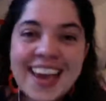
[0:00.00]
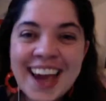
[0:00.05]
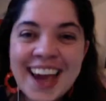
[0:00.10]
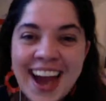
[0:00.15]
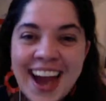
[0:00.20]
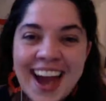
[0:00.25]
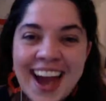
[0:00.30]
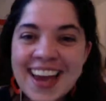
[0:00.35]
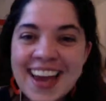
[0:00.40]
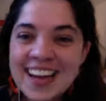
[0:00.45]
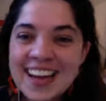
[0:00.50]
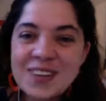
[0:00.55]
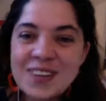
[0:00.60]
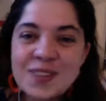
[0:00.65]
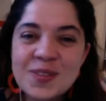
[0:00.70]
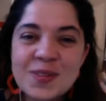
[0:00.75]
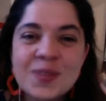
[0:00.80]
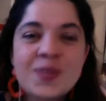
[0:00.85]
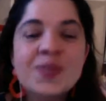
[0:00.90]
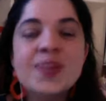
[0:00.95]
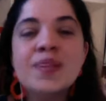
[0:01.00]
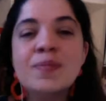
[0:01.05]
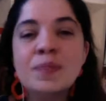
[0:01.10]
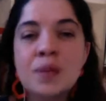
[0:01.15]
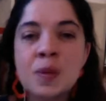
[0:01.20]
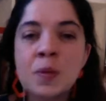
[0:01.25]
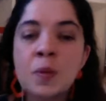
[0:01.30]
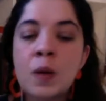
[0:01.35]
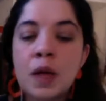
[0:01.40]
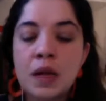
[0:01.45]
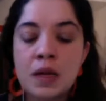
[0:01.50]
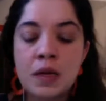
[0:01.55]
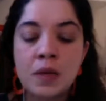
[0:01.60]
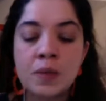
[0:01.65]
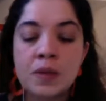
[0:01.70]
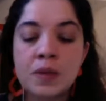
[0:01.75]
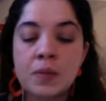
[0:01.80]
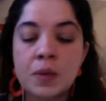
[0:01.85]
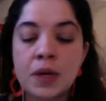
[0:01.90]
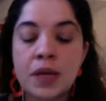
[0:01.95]
hi, how you doing? Be a little
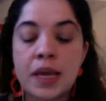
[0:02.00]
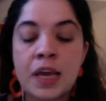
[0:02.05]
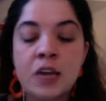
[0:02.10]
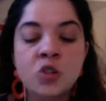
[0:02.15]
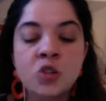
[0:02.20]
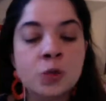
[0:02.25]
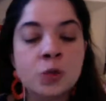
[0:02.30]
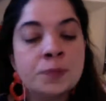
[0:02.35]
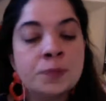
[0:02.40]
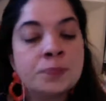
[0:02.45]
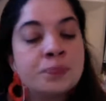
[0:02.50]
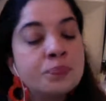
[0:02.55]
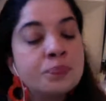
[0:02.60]
bit more casual,